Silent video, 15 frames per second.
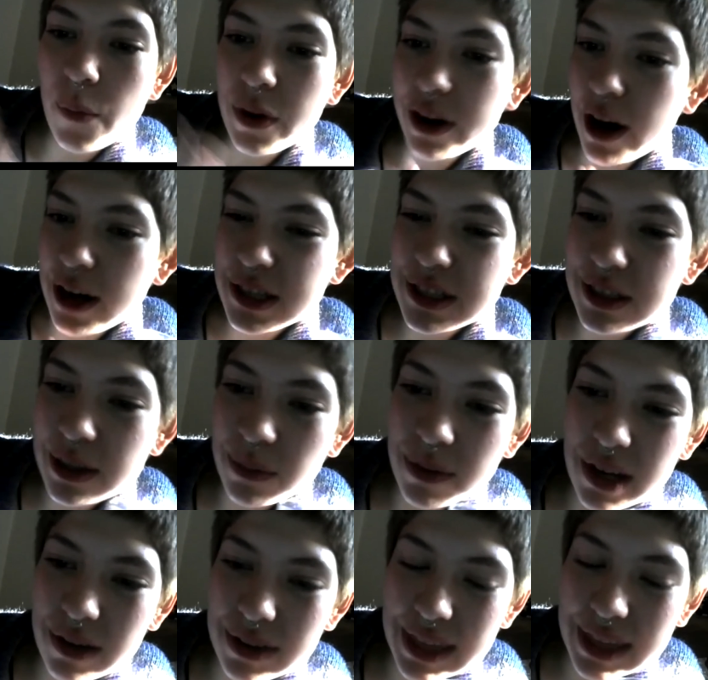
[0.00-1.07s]
constantly
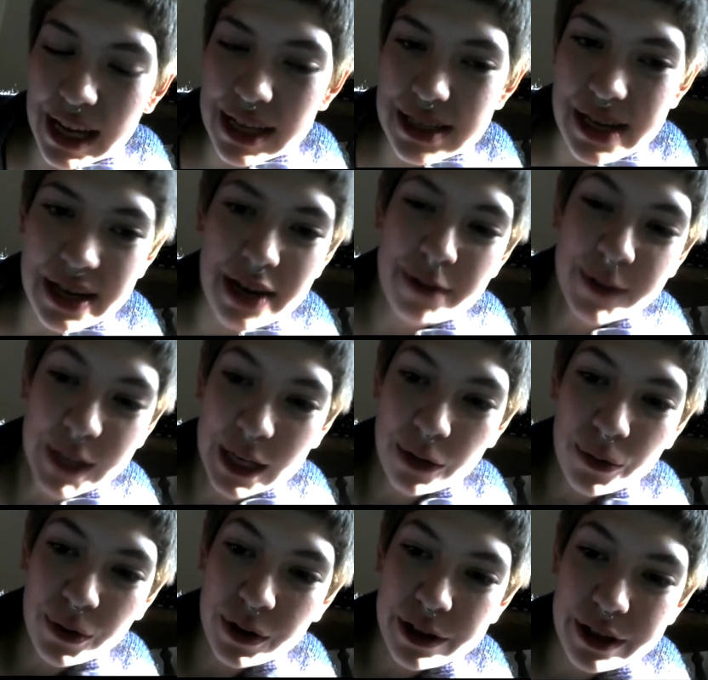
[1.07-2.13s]
work with kids, I never get
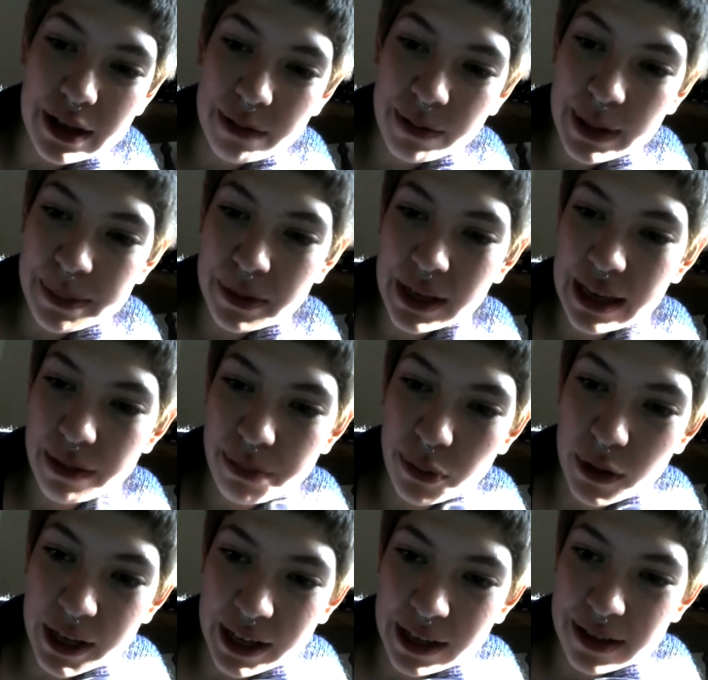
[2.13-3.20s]
old, and people keep
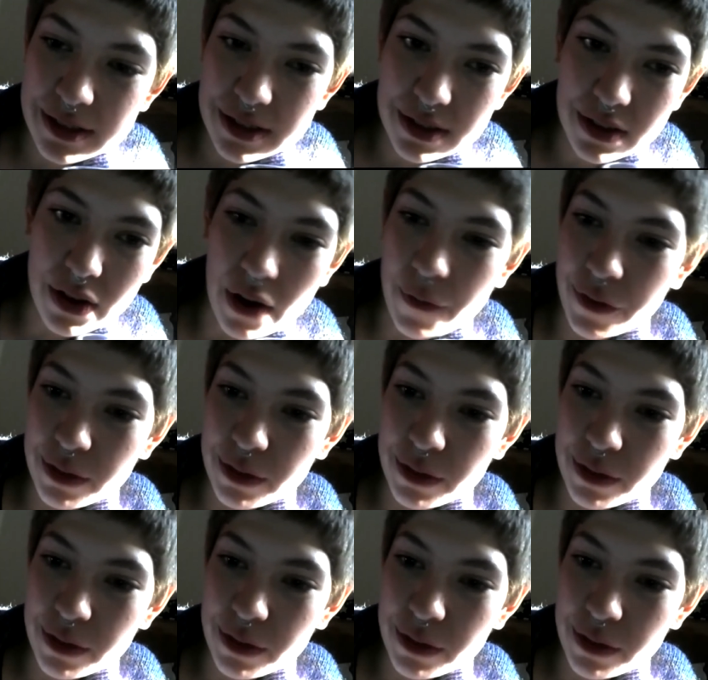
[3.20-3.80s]
breeding, so there'll always